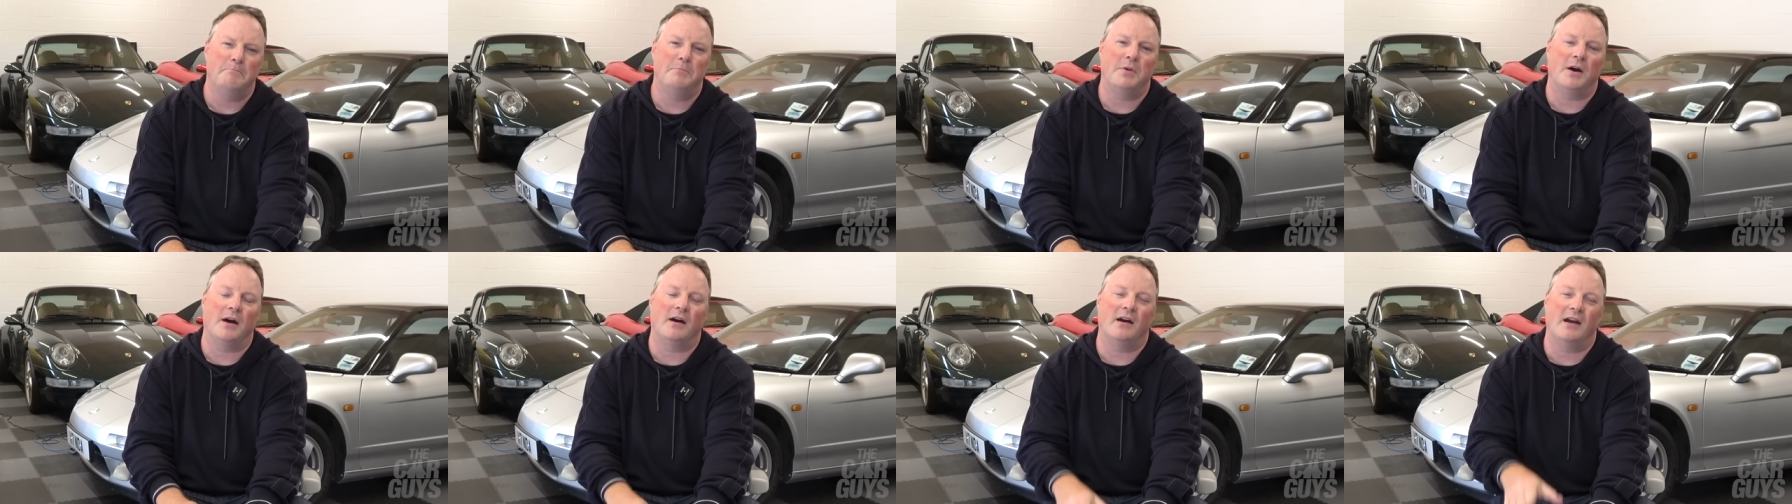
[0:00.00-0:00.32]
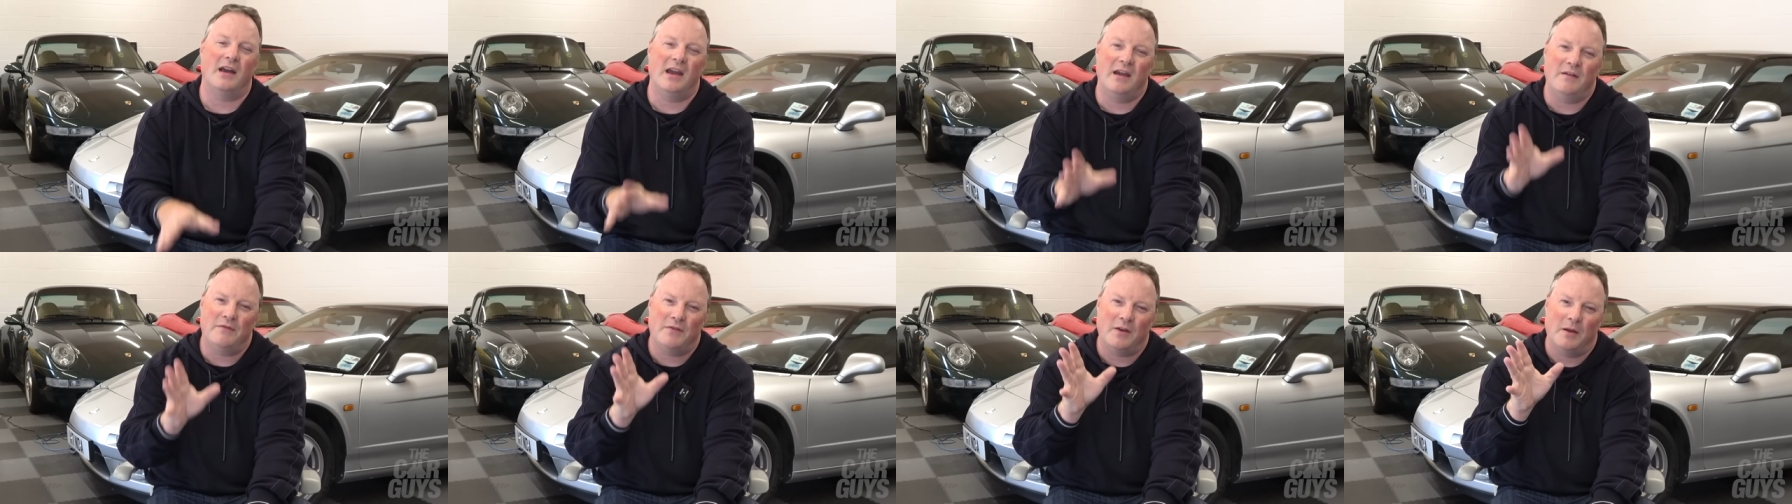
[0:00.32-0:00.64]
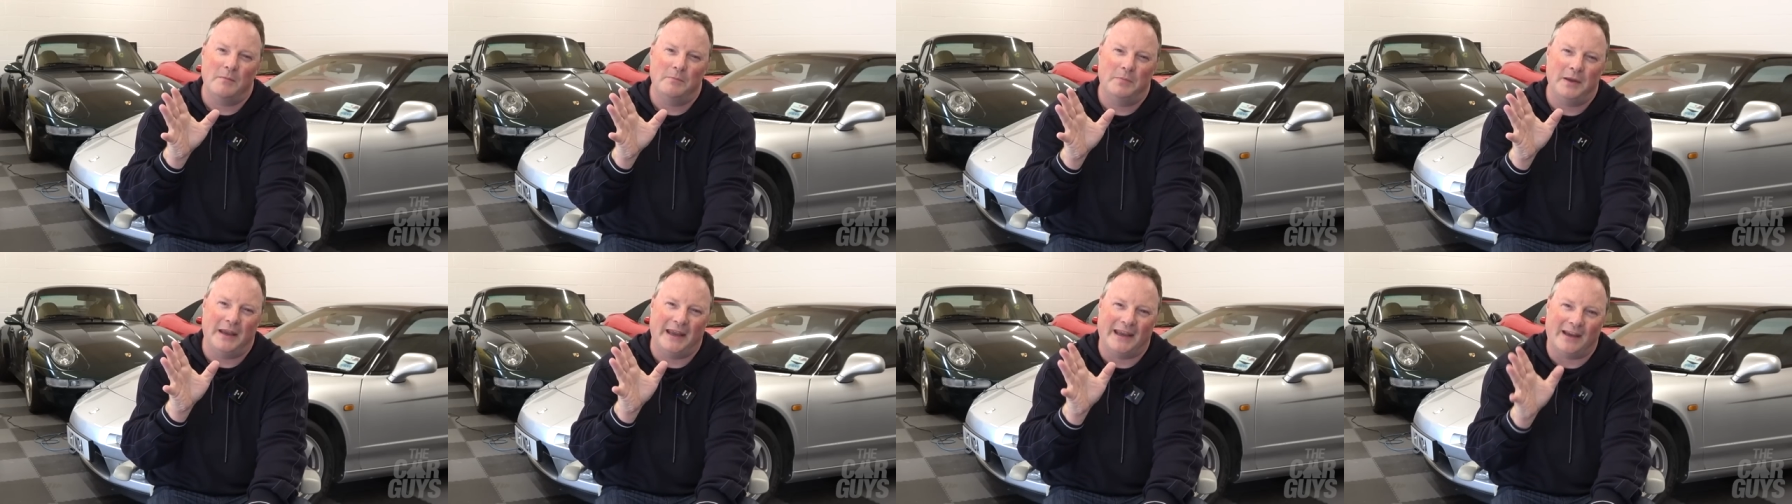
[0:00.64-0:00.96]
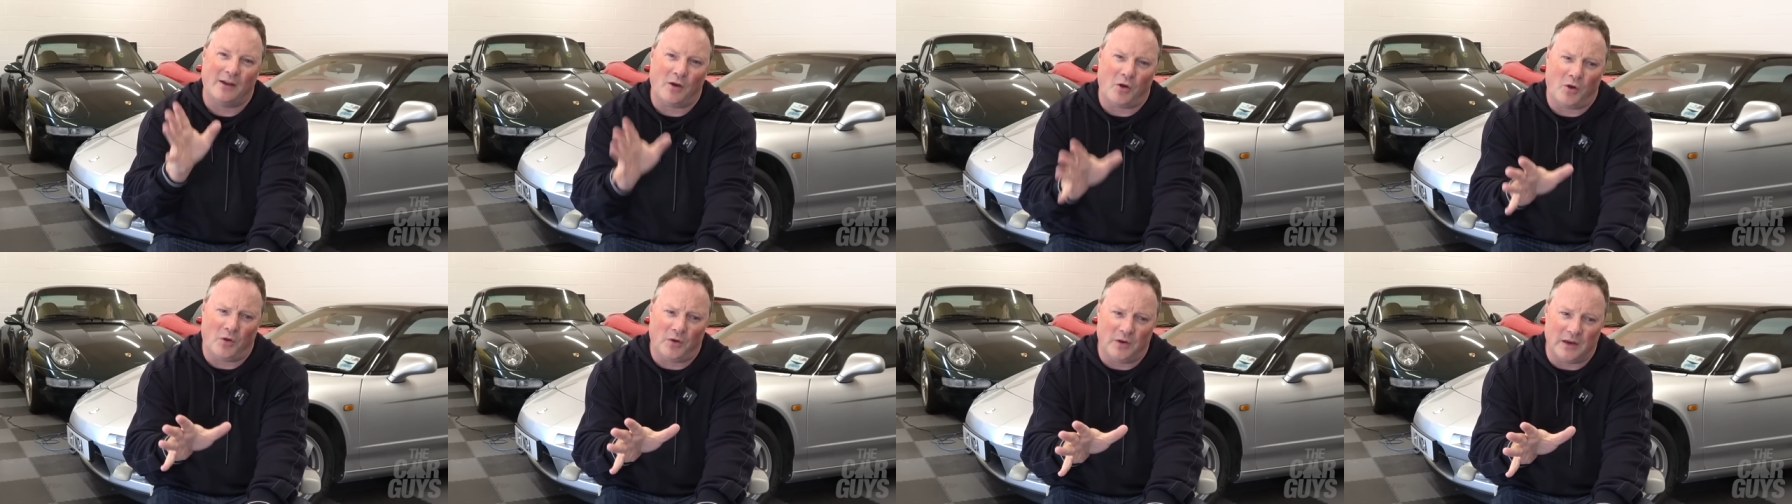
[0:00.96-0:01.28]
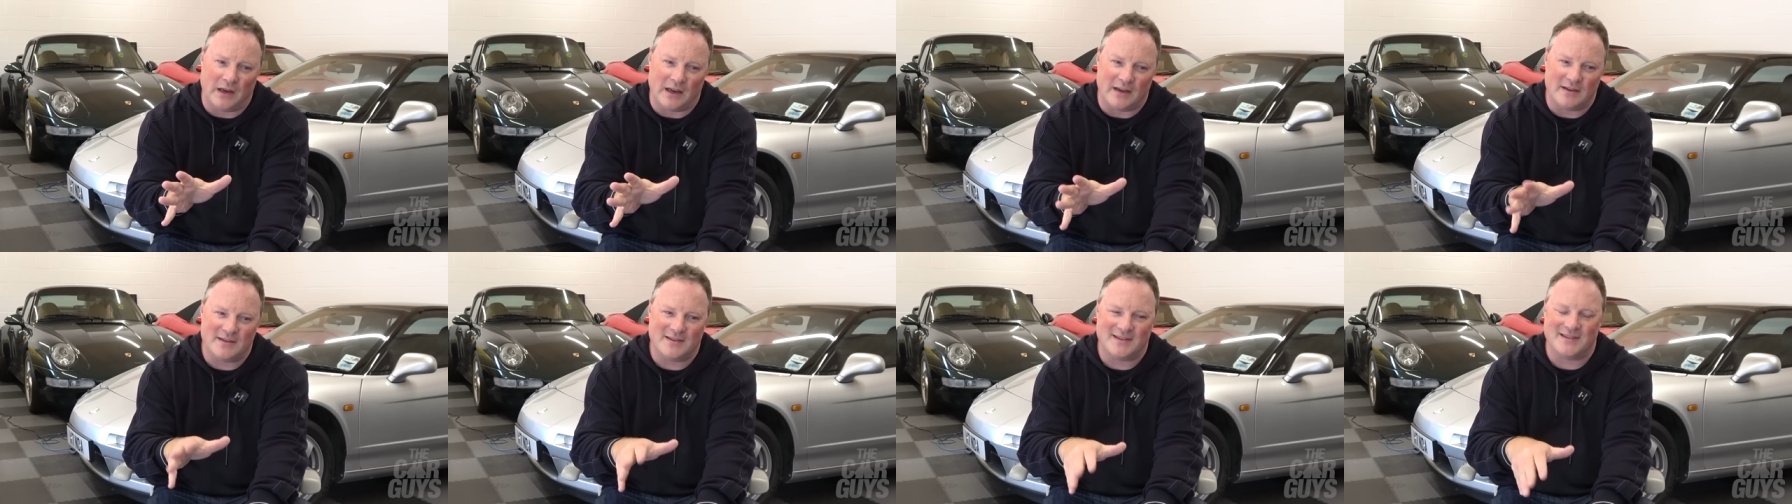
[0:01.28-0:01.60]
but if I'm being
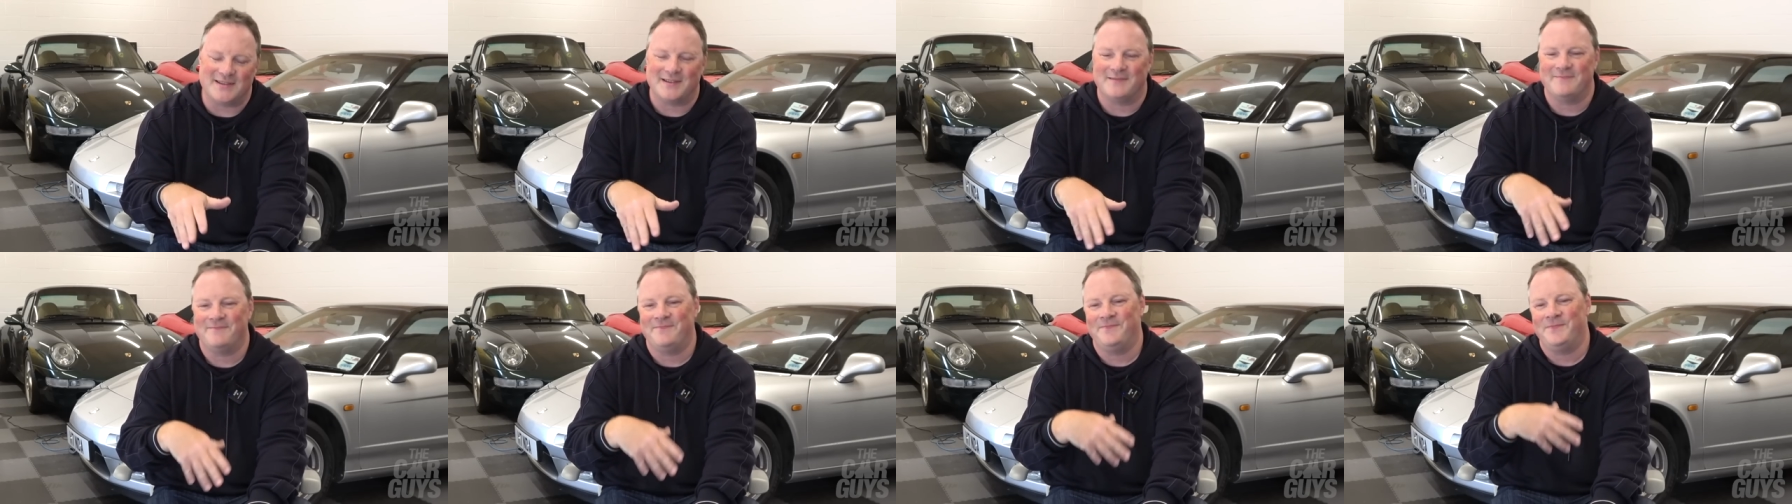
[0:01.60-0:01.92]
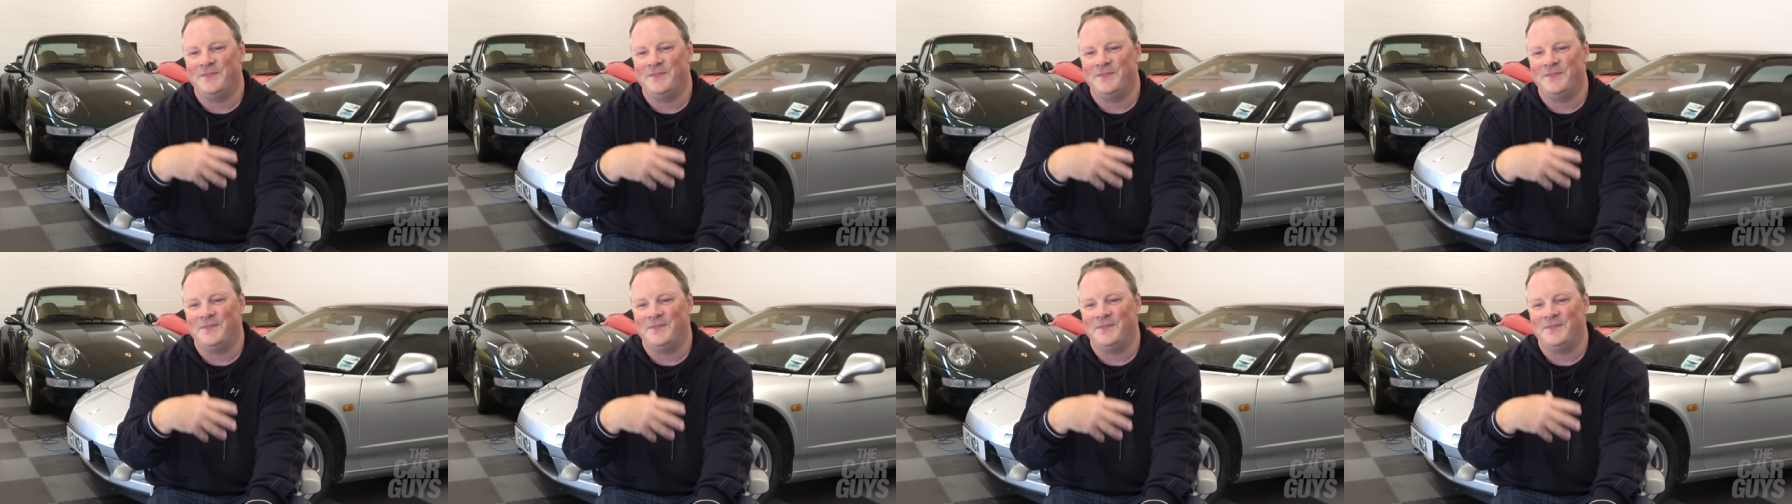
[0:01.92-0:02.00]
honest,